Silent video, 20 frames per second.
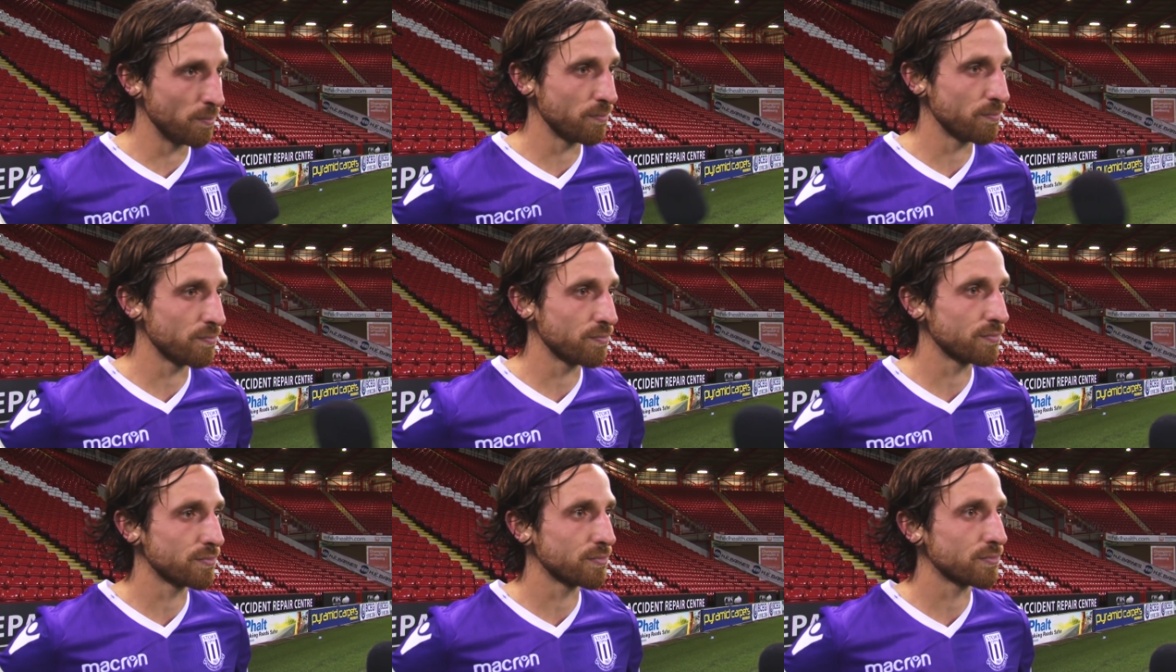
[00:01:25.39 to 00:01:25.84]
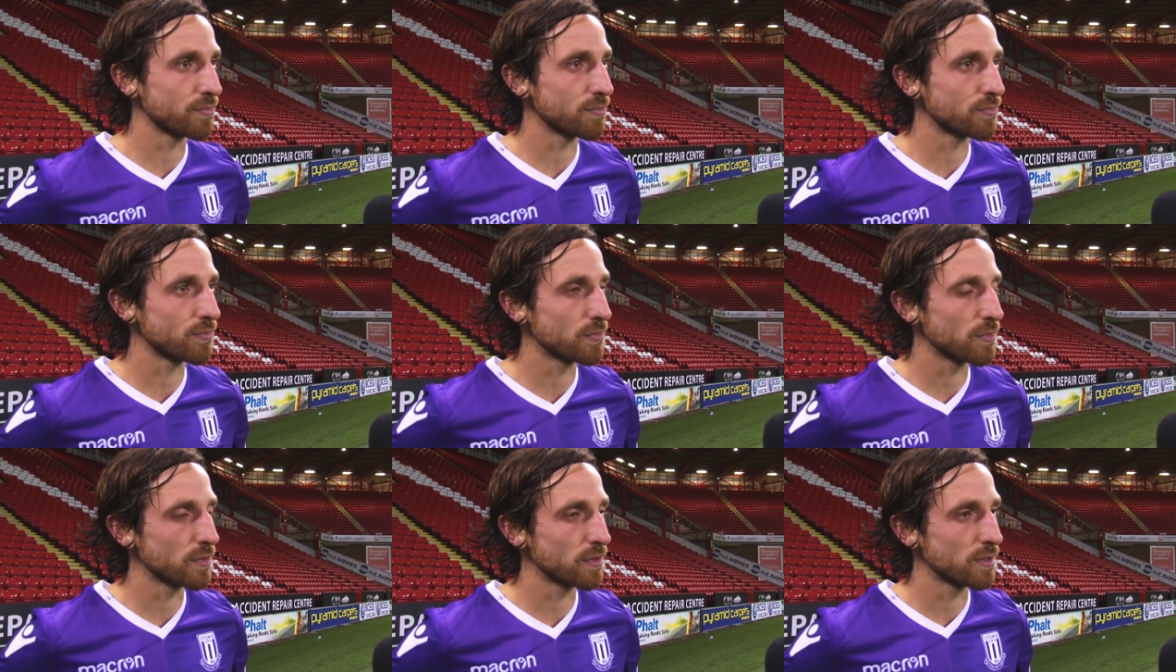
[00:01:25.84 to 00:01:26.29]
And a, a
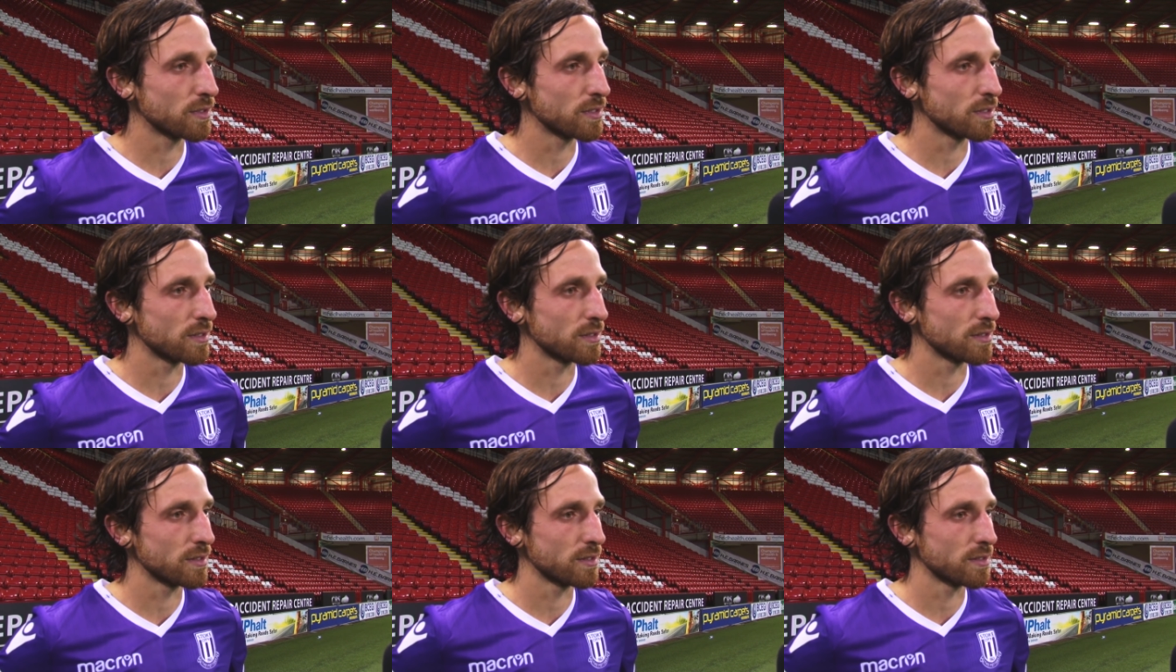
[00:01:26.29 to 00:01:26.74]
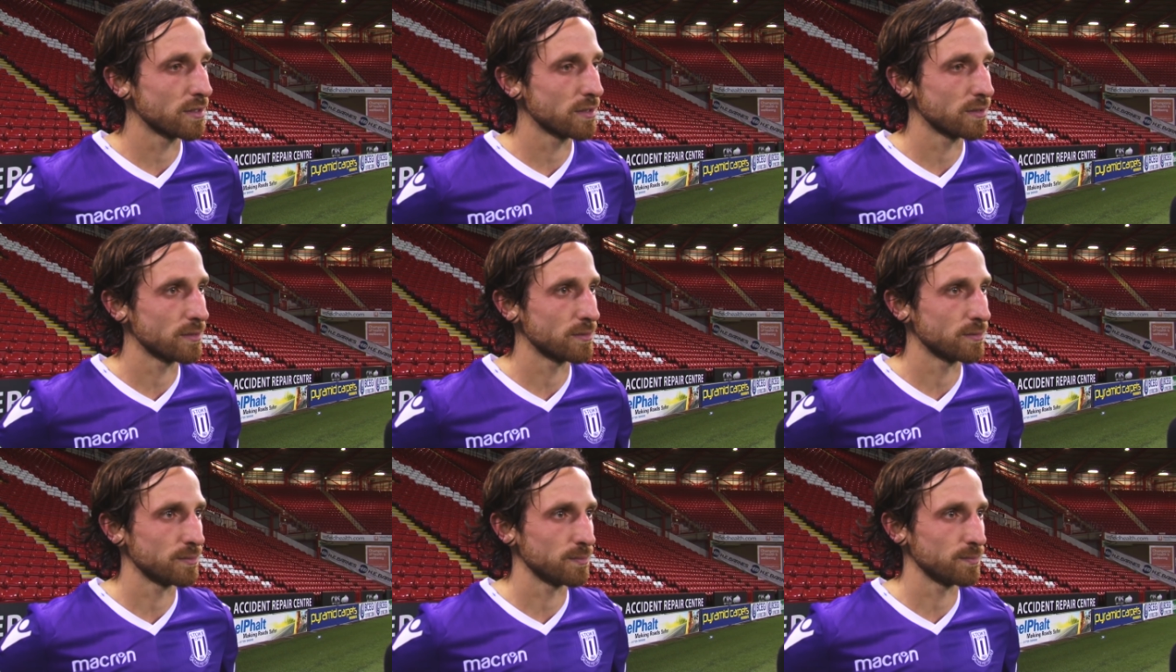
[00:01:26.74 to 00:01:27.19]
perfect time to
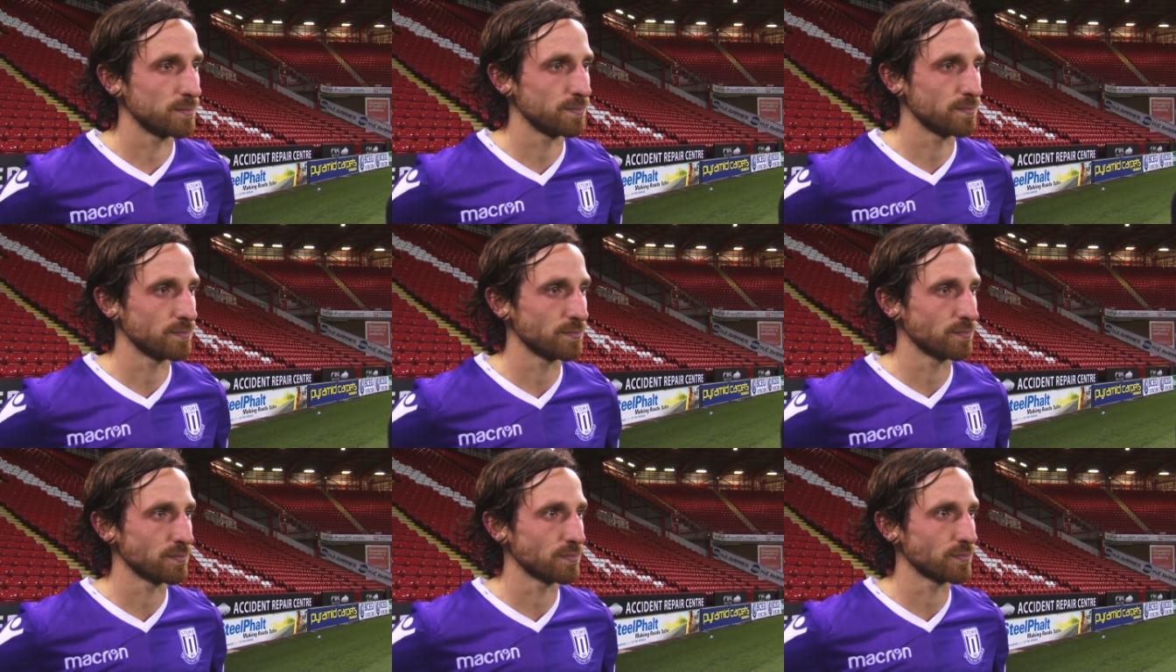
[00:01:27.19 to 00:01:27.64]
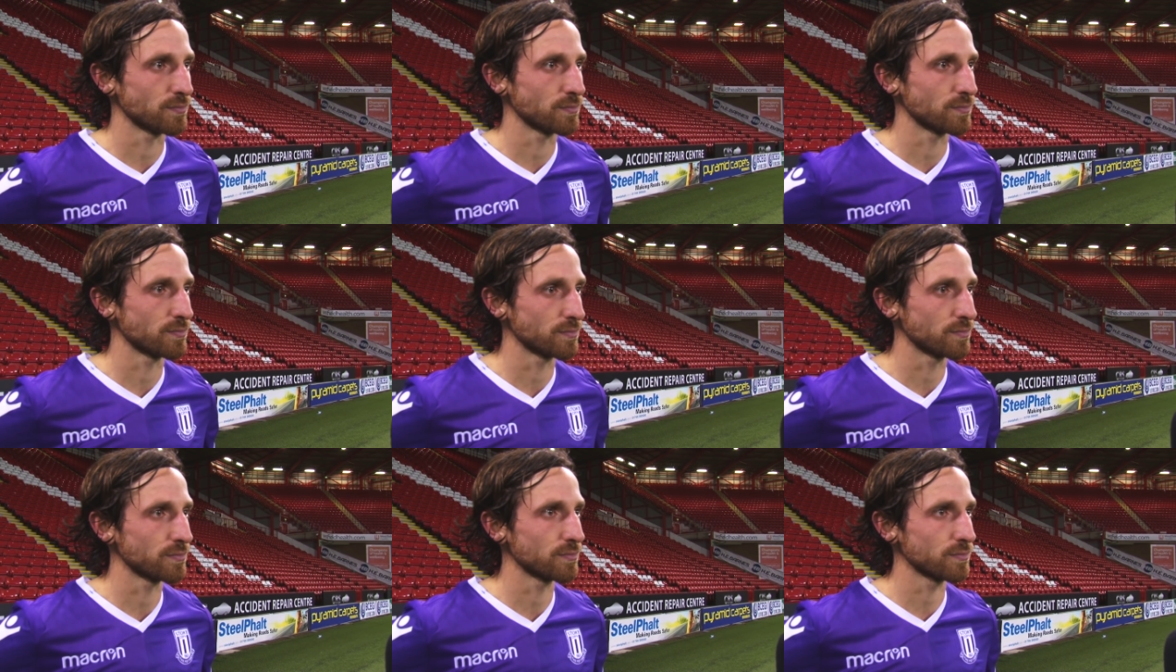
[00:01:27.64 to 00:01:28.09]
score because they hadn't
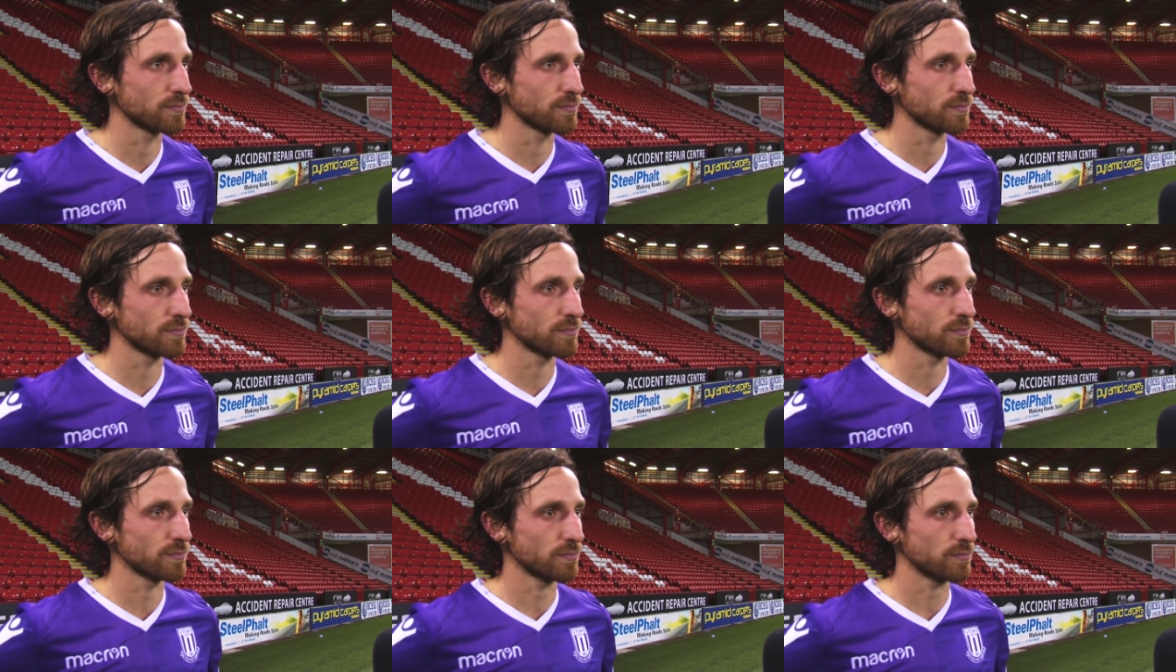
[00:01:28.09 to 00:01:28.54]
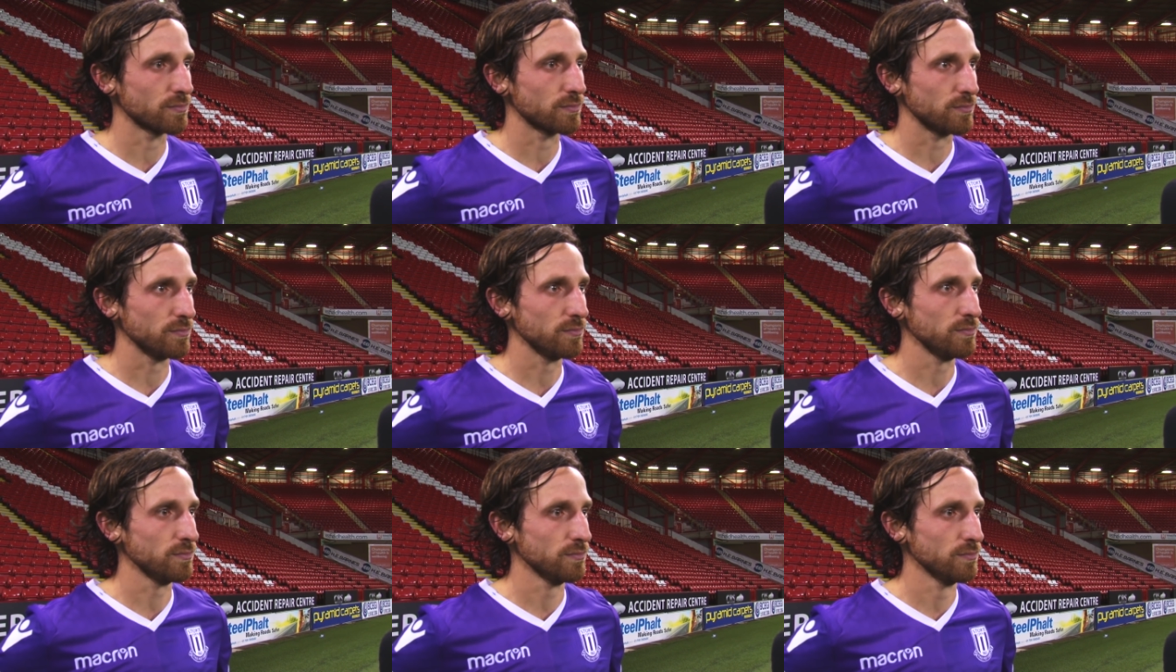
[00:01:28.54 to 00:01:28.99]
got time to
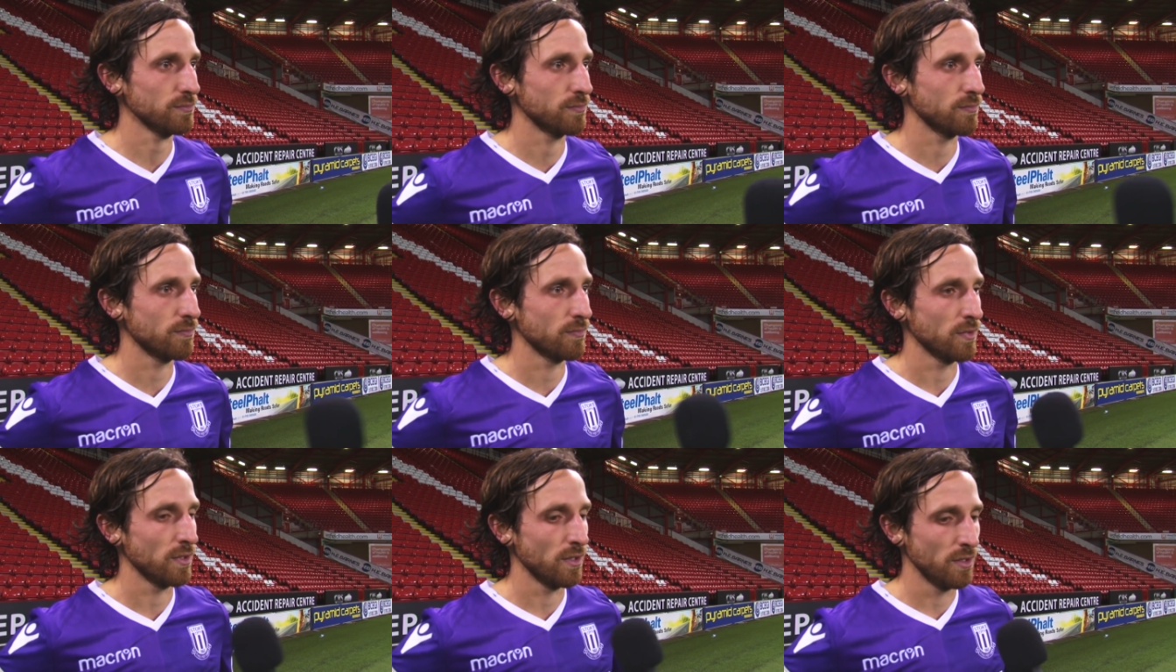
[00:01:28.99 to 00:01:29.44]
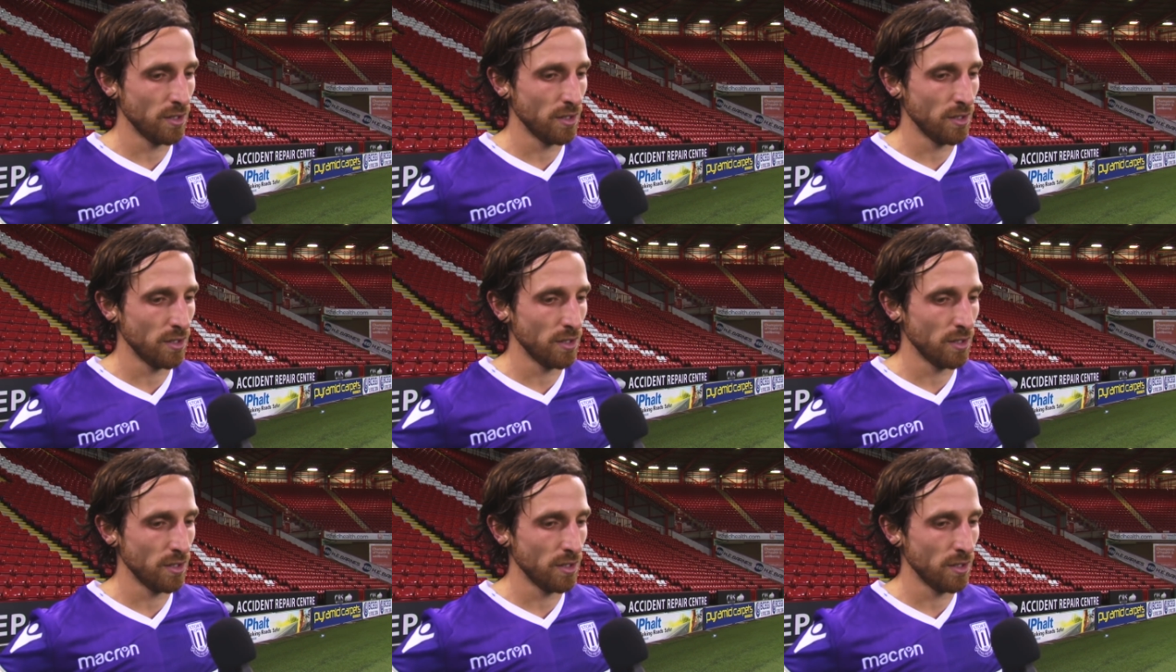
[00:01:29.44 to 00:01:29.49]
come back really.